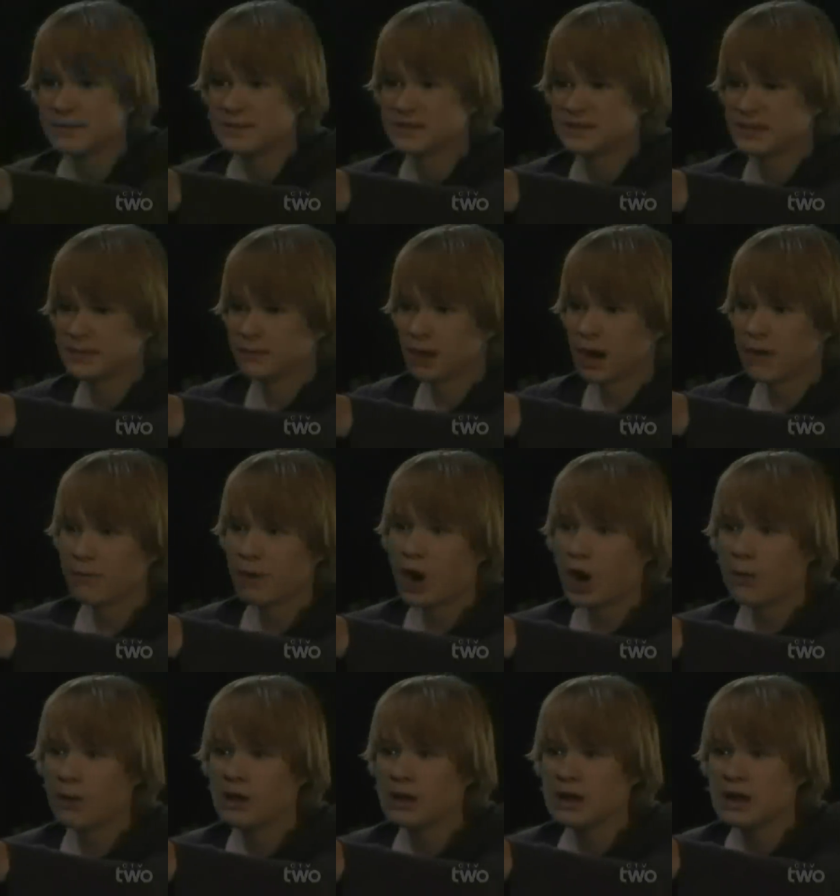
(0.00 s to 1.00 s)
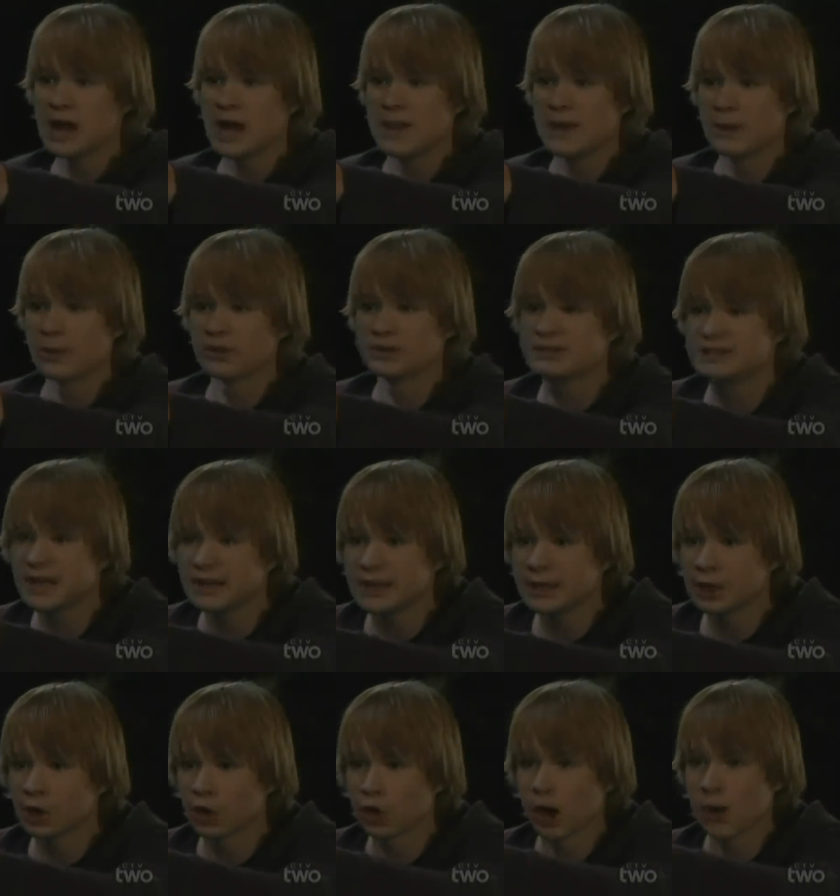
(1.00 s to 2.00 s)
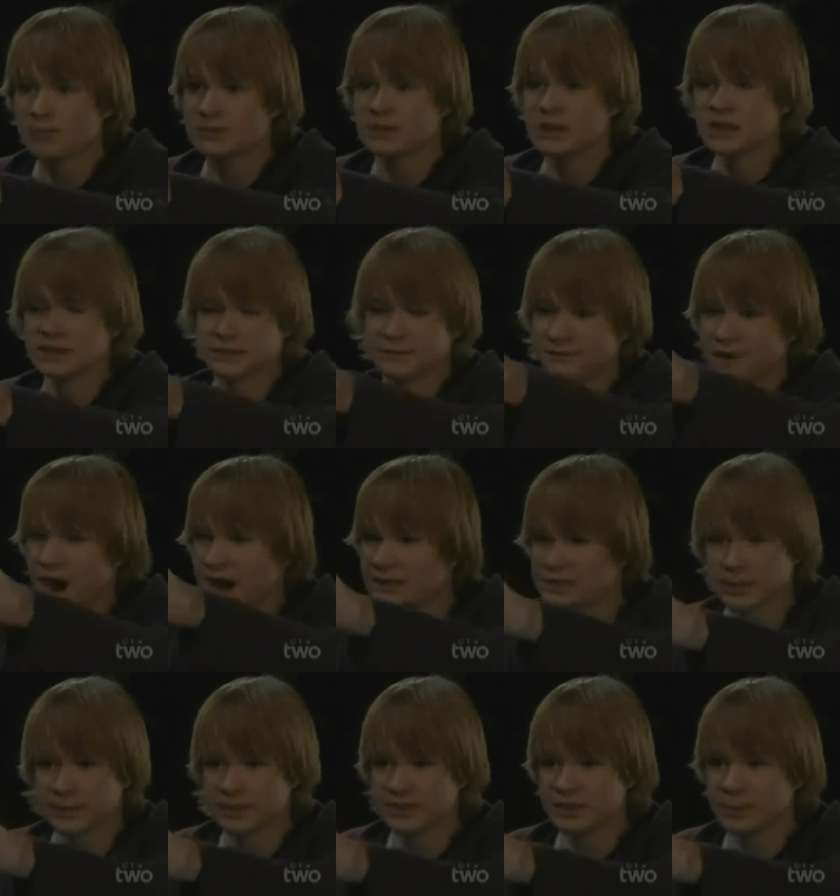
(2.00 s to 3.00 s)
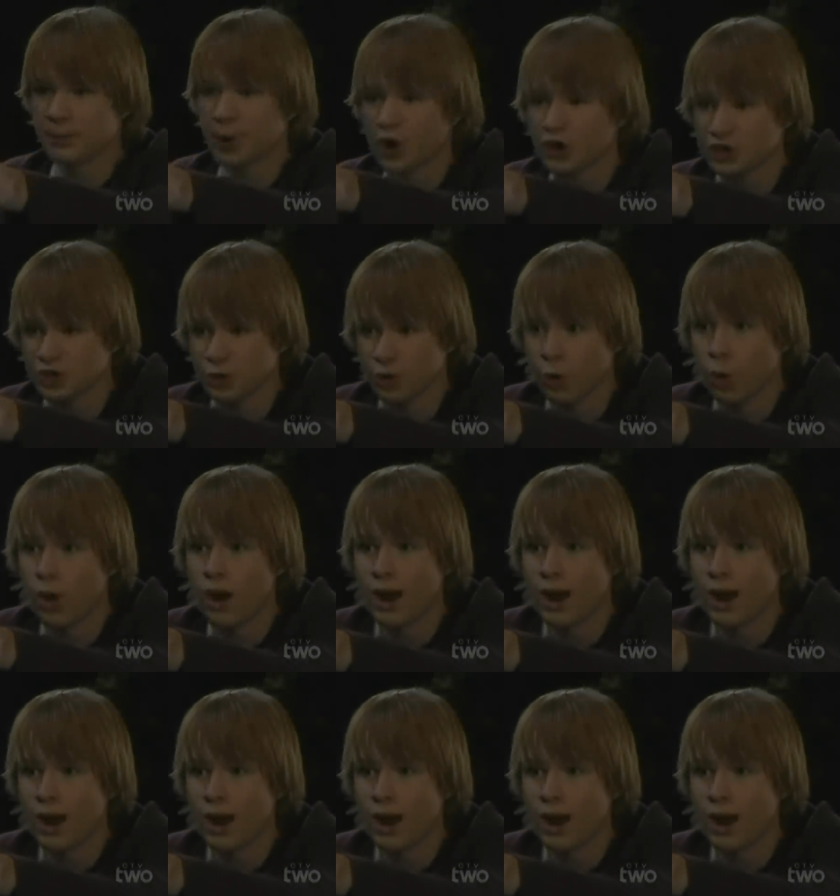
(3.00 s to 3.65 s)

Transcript: came to see my mom, and they were digging her up to find something to put you